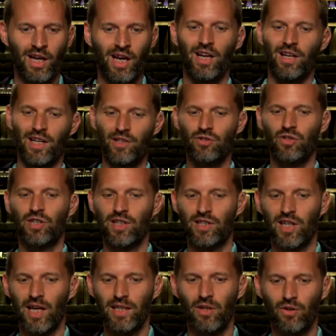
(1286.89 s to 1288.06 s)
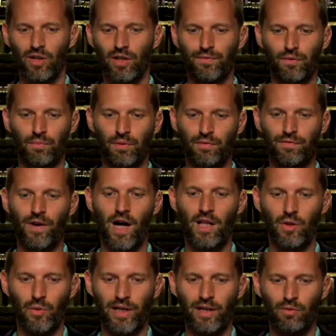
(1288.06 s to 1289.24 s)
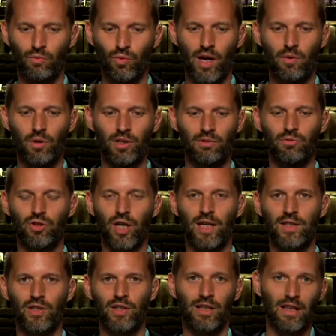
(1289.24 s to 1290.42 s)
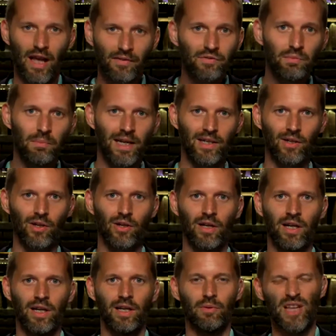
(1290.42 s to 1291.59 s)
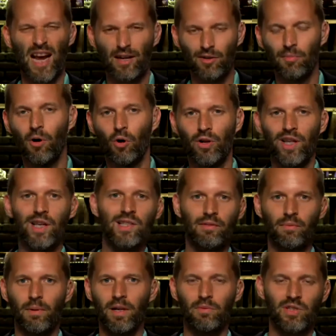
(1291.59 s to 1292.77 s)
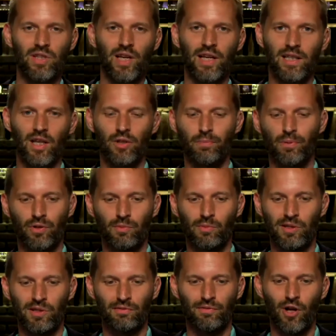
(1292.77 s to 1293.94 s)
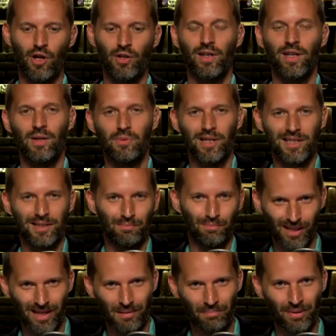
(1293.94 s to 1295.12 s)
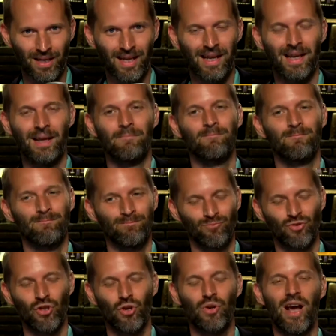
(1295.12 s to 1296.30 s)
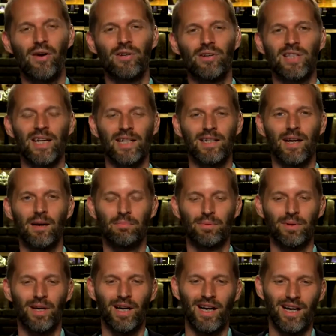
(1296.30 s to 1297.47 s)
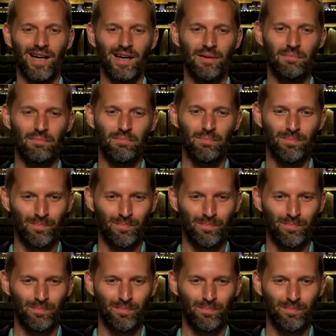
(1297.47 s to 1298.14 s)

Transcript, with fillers: Interesting side note here. If you've been following it, Ray William Johnson left Maker. It was acrimonious. Everybody was saying the other person was at fault. He went to Blip so now wow. he's going to end up. So now he's back uh, at Maker.